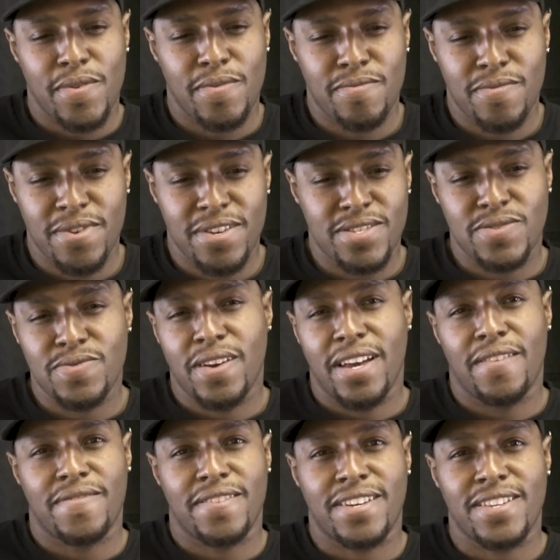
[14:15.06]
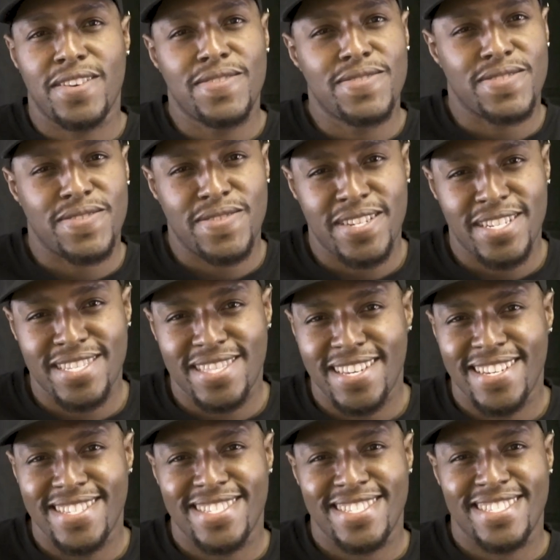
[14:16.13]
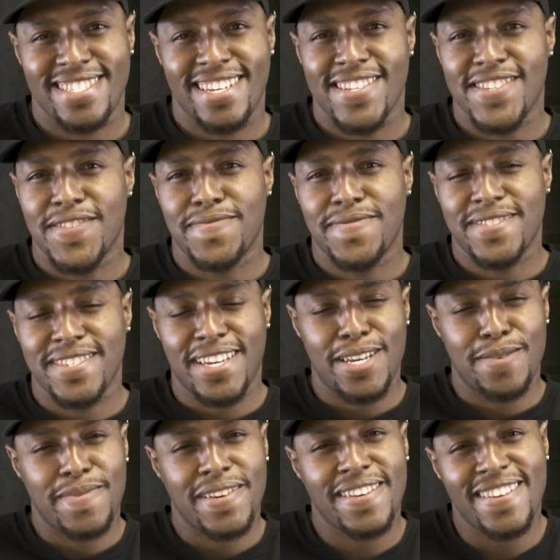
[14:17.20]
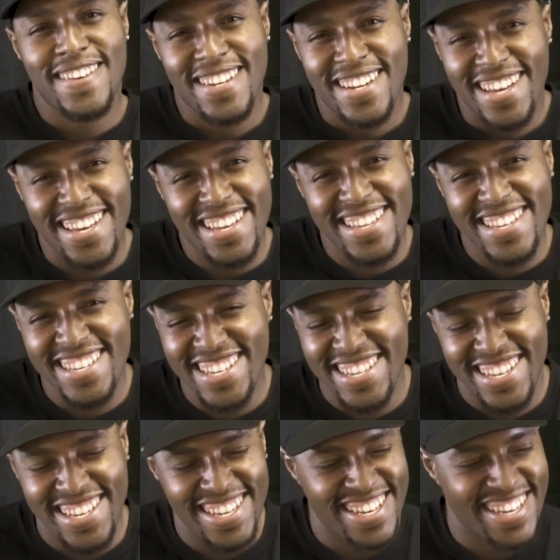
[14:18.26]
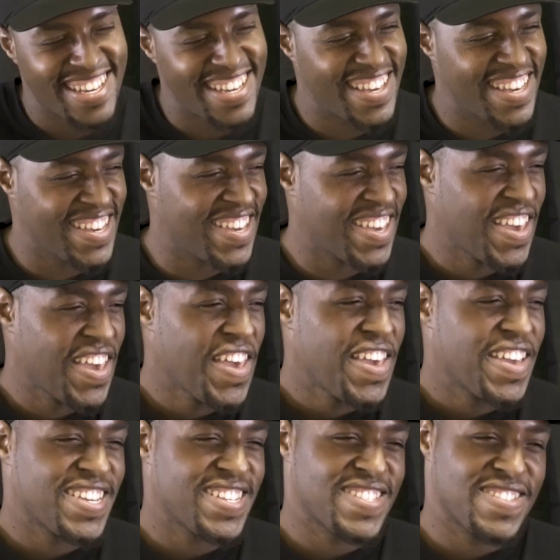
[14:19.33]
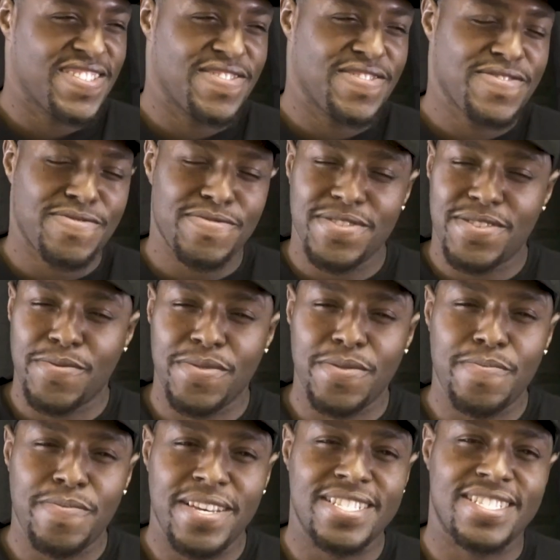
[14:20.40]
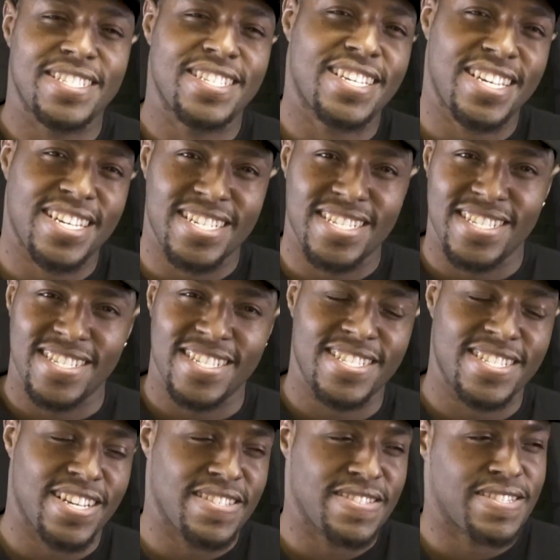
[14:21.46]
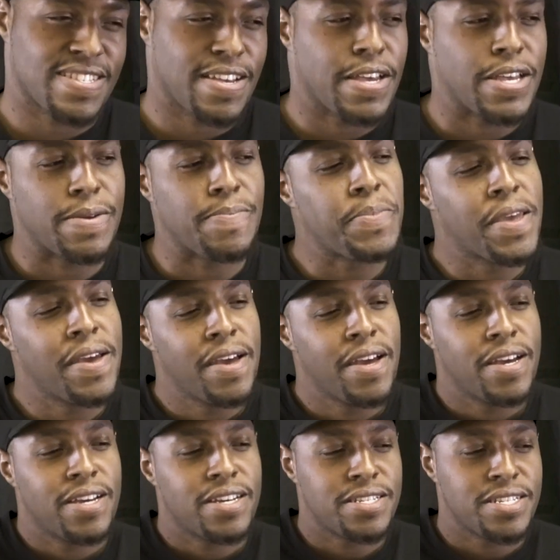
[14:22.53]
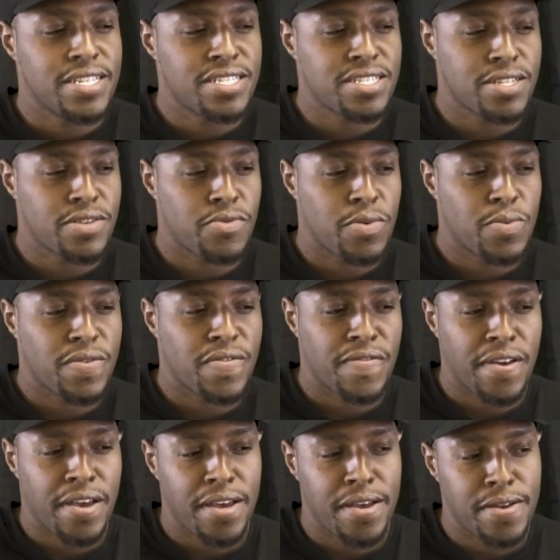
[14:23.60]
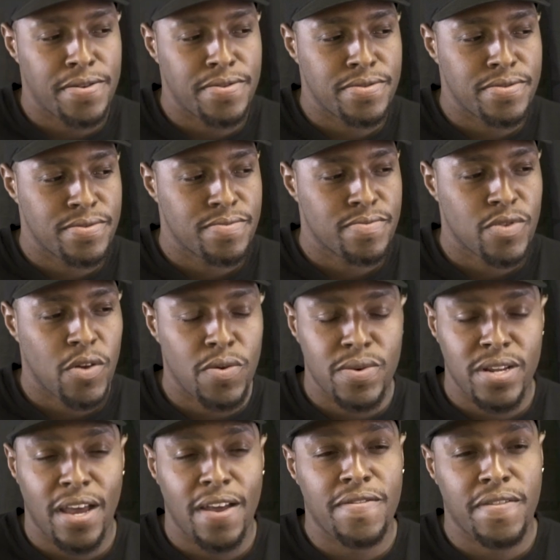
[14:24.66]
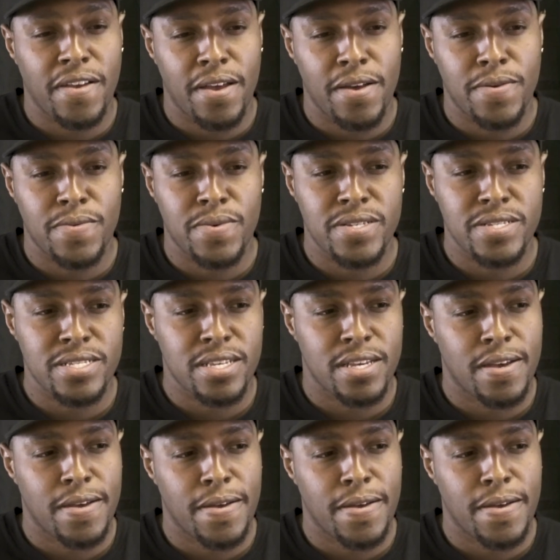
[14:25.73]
ones who haven't closed on anything just yet don't want to keep hearing that. You know, what are we missing here? You know what I'm saying? Initially, what we found, or what I found, was